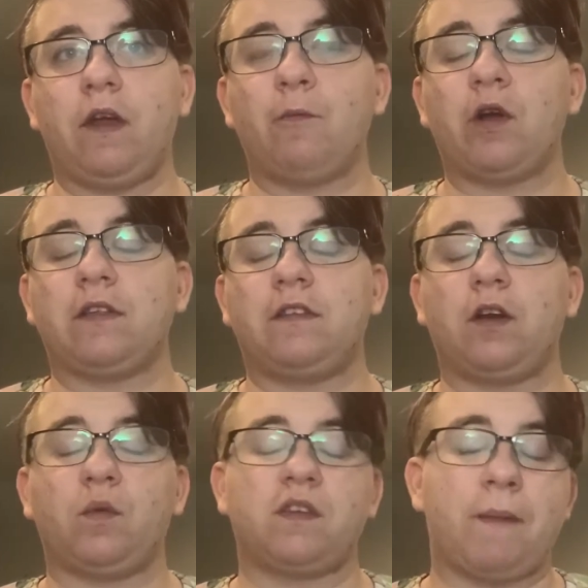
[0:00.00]
and will
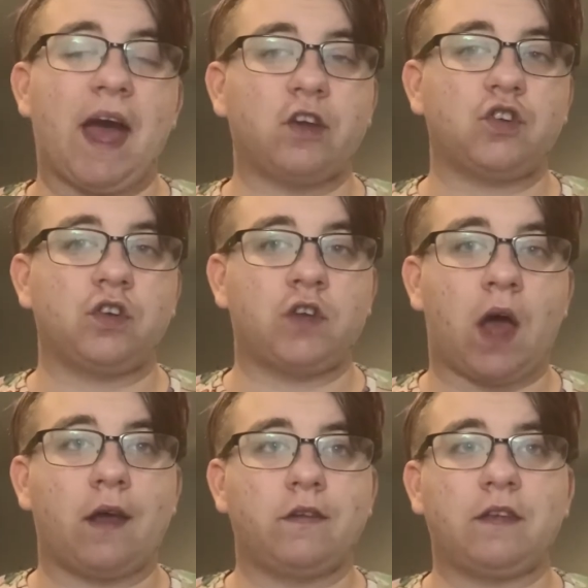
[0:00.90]
consider what Sebastian
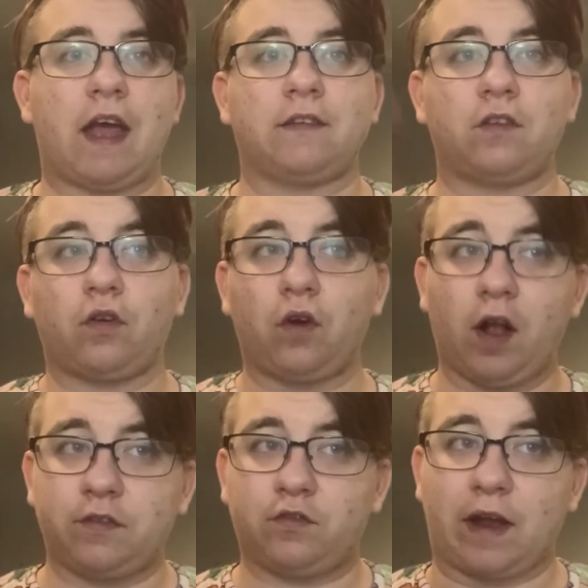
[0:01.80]
does as
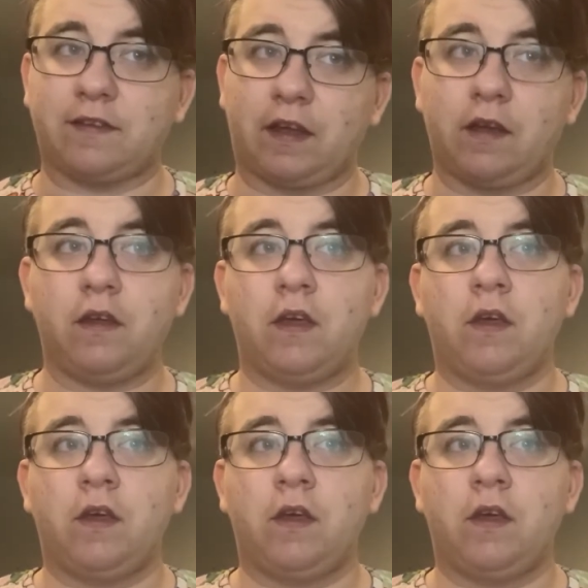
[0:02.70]
cross-dressing,